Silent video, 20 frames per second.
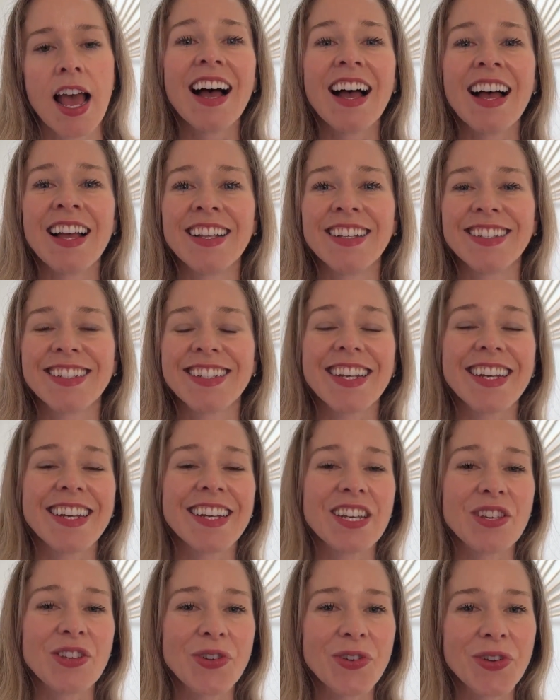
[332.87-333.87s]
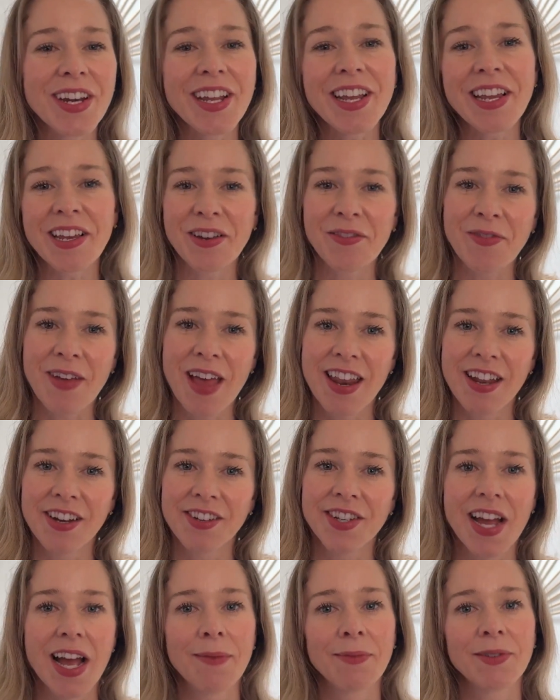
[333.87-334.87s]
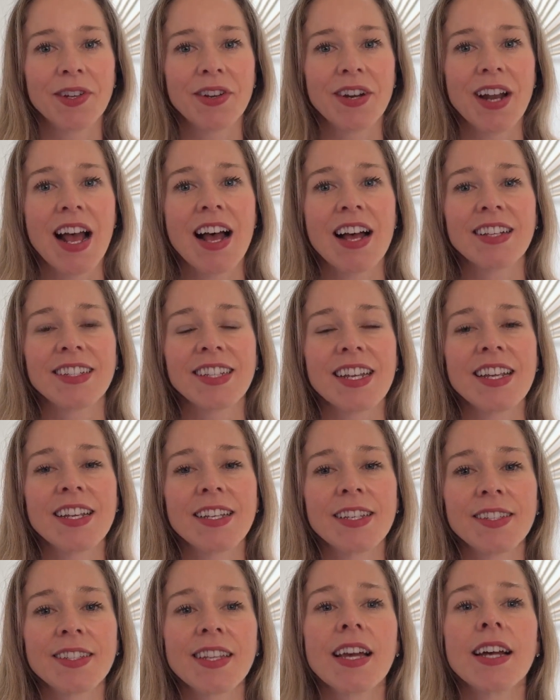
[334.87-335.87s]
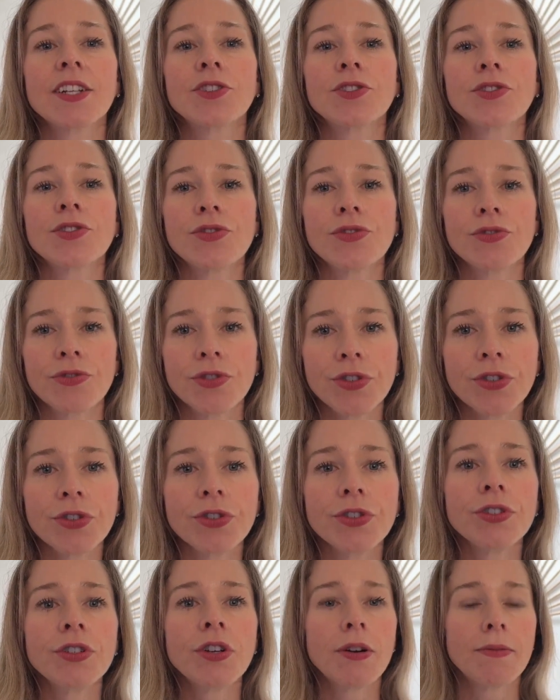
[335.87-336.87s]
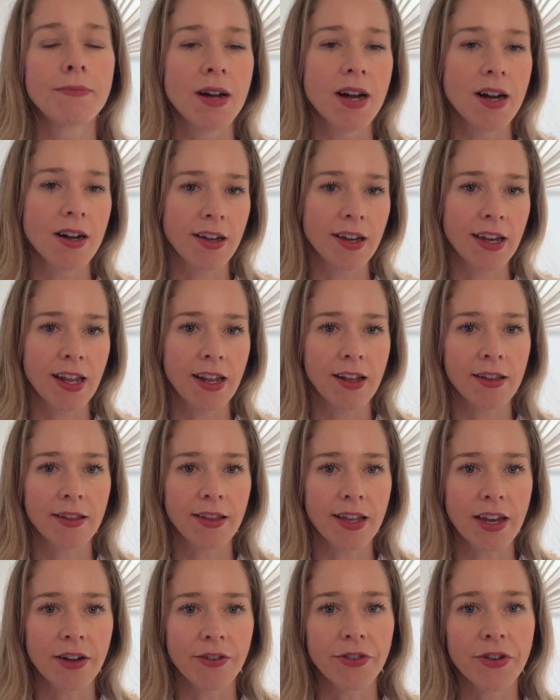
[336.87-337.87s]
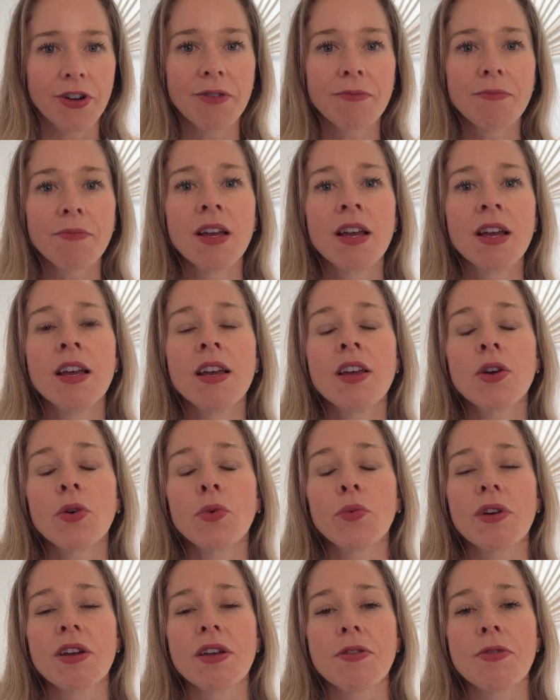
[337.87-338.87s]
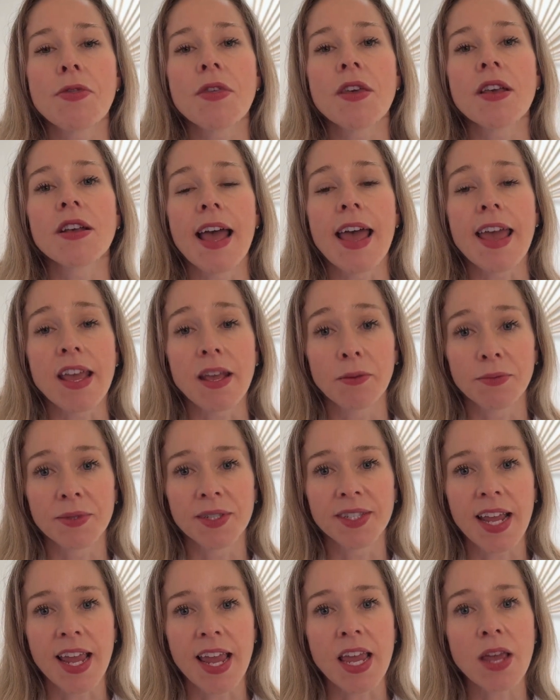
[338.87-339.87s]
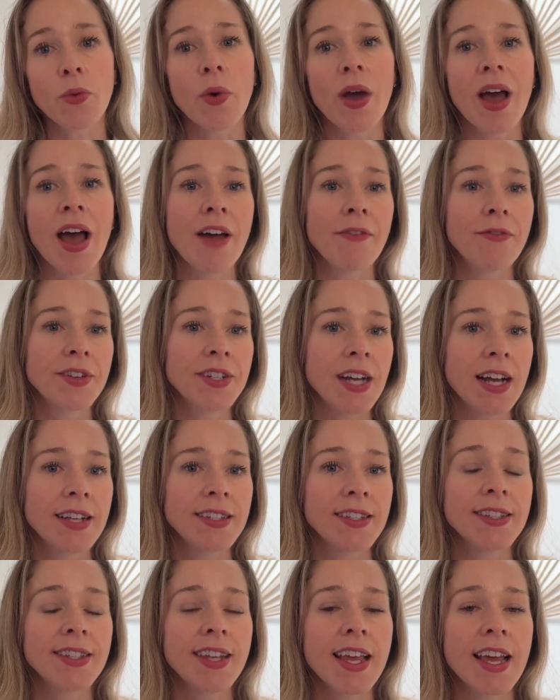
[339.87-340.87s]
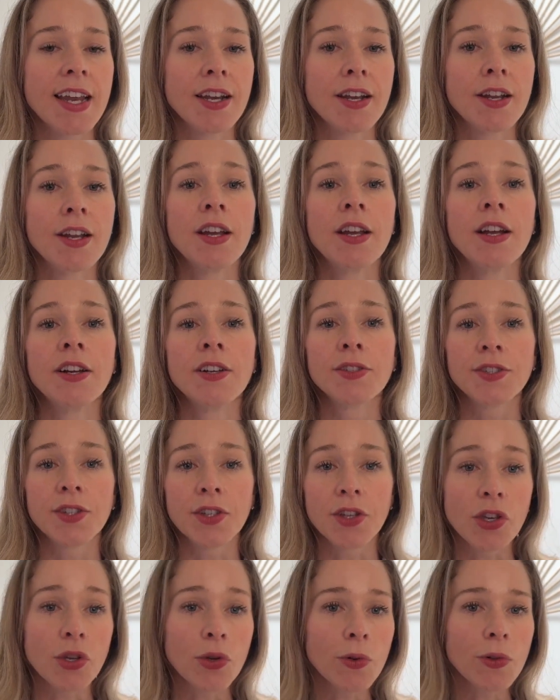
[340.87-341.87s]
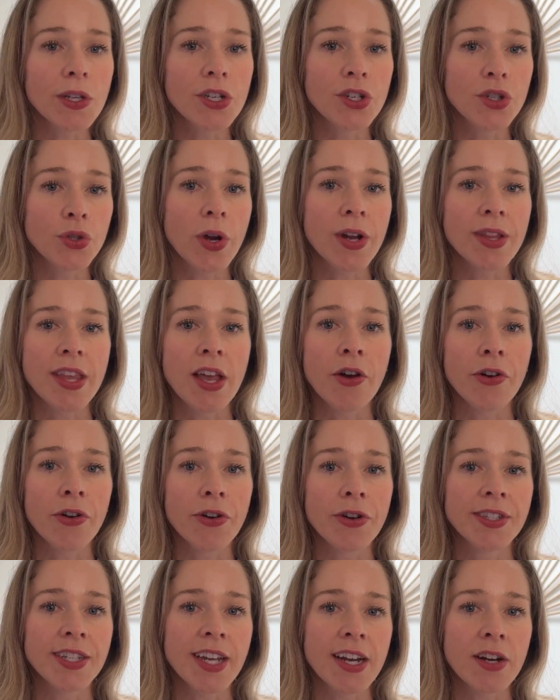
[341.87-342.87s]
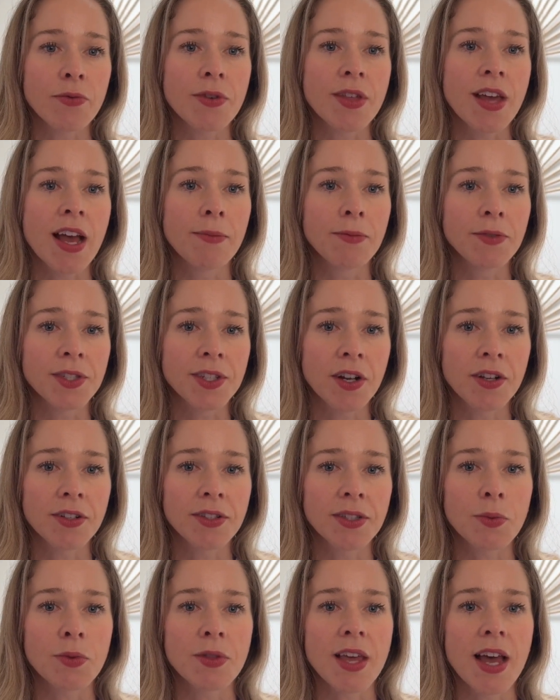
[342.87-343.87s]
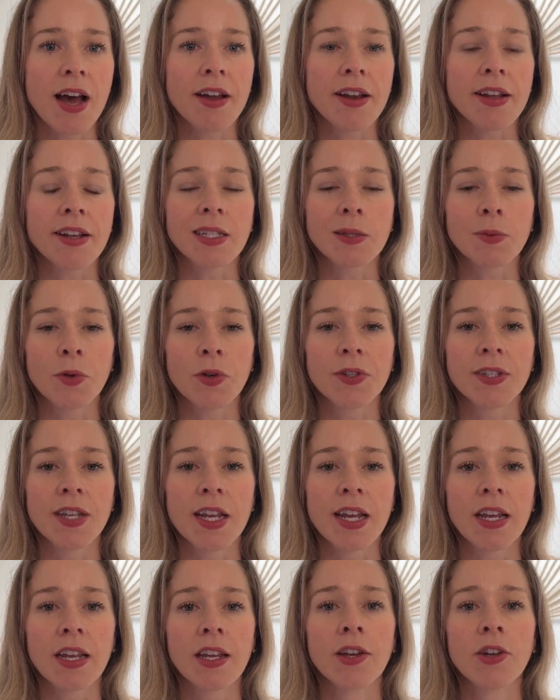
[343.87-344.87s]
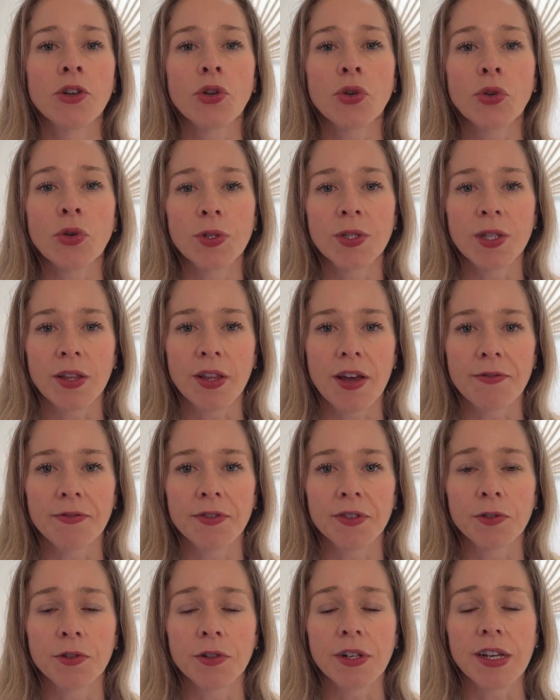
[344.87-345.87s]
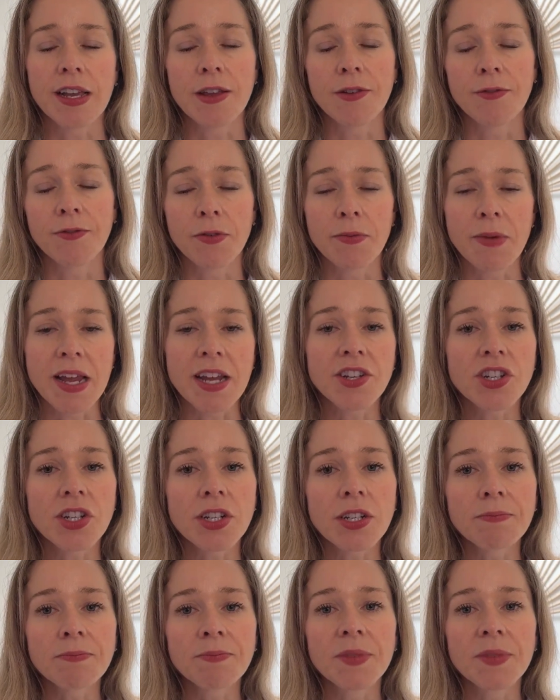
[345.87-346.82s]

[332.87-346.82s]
And a unique advantage that Amazon has is a true marketing clean room with AMC, where advertisers can securely join their own data with Amazon's without exposing user level information,